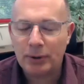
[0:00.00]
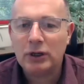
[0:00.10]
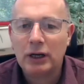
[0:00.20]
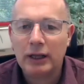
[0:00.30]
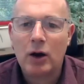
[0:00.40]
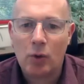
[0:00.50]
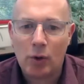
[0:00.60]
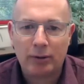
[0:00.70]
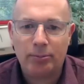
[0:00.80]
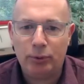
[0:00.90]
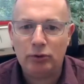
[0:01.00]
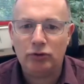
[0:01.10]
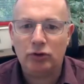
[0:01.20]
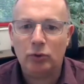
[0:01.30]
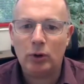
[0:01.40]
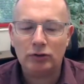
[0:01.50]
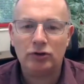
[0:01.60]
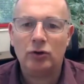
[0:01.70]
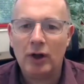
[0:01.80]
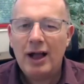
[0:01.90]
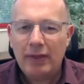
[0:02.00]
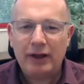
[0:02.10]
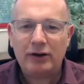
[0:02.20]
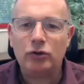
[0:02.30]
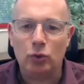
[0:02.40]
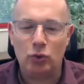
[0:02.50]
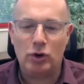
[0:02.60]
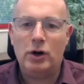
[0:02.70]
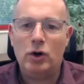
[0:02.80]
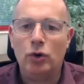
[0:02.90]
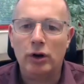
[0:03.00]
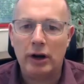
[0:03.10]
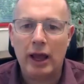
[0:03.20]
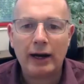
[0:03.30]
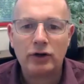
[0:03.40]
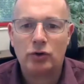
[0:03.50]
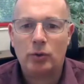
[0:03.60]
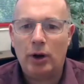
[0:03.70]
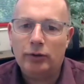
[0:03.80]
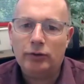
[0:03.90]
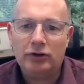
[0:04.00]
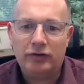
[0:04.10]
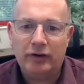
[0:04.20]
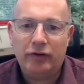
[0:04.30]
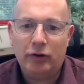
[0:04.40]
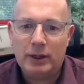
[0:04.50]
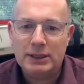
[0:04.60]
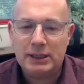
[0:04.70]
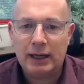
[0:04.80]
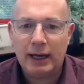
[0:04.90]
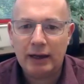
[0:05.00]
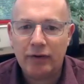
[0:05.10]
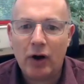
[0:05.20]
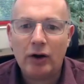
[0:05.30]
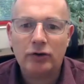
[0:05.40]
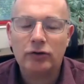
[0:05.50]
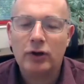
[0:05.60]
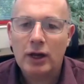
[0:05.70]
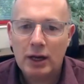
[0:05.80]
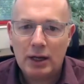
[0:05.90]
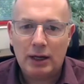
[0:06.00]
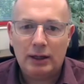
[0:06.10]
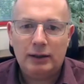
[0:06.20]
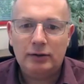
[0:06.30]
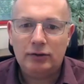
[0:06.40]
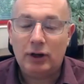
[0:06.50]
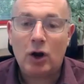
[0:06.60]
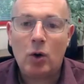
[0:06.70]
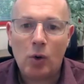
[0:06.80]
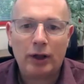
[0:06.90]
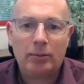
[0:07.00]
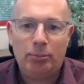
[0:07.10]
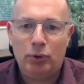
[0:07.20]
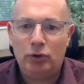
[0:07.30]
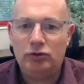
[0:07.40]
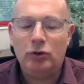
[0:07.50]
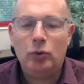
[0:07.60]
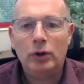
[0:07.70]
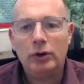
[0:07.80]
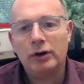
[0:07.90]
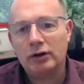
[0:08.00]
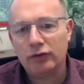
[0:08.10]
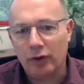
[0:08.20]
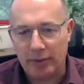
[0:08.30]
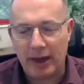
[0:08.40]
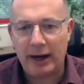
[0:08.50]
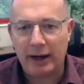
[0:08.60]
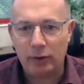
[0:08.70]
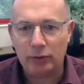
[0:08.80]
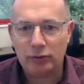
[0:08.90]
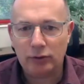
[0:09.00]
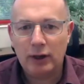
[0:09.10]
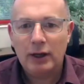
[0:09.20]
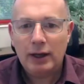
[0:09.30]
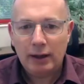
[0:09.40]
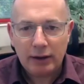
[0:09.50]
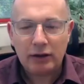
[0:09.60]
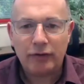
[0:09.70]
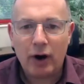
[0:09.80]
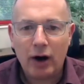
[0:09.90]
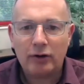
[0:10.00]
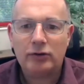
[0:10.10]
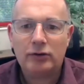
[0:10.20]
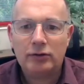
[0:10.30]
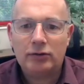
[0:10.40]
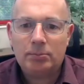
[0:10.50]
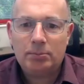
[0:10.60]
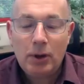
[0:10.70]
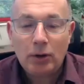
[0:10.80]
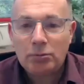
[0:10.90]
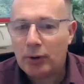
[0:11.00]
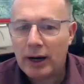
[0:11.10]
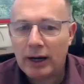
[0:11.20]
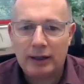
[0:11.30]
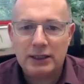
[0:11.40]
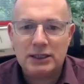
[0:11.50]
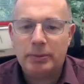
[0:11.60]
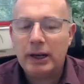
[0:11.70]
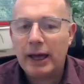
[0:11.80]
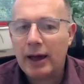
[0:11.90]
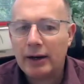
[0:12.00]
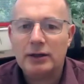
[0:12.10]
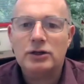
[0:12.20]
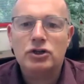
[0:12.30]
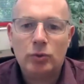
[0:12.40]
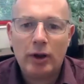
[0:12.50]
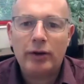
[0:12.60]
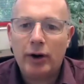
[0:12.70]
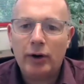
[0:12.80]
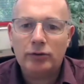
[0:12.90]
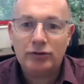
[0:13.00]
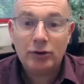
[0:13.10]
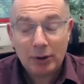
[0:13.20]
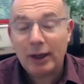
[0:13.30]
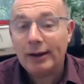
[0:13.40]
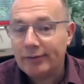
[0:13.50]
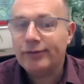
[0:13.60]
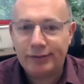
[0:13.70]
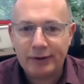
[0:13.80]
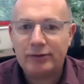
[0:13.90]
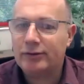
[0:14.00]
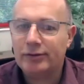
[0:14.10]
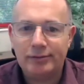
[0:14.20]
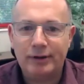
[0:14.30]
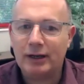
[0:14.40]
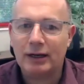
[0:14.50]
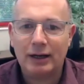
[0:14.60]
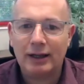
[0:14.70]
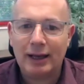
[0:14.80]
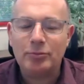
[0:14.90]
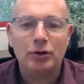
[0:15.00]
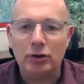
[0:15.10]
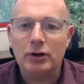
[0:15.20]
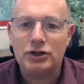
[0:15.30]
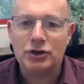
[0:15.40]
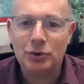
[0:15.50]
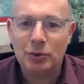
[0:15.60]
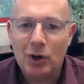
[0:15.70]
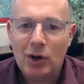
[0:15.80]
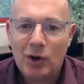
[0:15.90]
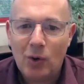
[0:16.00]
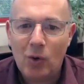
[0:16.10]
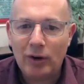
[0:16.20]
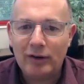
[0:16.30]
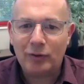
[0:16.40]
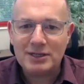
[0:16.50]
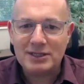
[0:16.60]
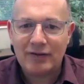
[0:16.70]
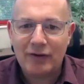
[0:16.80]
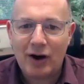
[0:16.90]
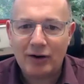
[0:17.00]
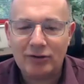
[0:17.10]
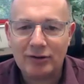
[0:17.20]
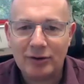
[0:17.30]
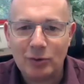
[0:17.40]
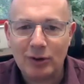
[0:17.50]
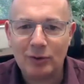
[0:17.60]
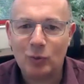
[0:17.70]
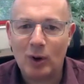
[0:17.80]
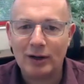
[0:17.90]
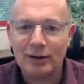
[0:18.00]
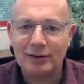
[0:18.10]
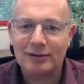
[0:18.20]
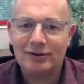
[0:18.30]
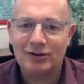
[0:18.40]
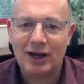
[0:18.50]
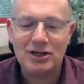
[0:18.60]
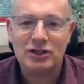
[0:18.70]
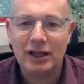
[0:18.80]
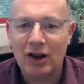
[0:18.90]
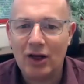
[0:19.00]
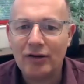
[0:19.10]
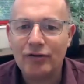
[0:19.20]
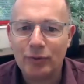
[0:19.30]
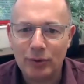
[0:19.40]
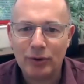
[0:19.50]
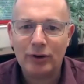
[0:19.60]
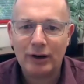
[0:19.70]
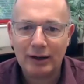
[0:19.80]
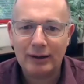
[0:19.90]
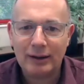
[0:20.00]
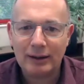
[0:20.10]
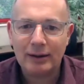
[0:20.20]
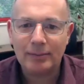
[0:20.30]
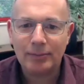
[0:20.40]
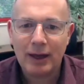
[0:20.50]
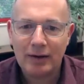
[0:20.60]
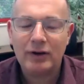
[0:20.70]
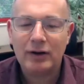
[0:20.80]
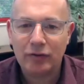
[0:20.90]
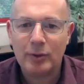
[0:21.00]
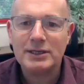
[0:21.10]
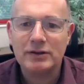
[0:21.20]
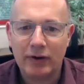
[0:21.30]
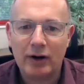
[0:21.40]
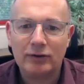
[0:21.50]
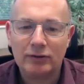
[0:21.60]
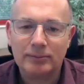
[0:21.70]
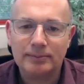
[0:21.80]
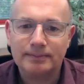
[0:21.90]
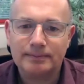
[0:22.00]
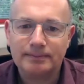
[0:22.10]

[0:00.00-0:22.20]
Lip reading: particularly aquatic birds of the world. So that's the real natural host of influenza A viruses, is the aquatic birds of the world. And it's from that host that the viruses, sporadically spill out into other hosts. So yeah, it's technically absolutely true. All influenza A viruses at one stage in their life were avian influenza viruses.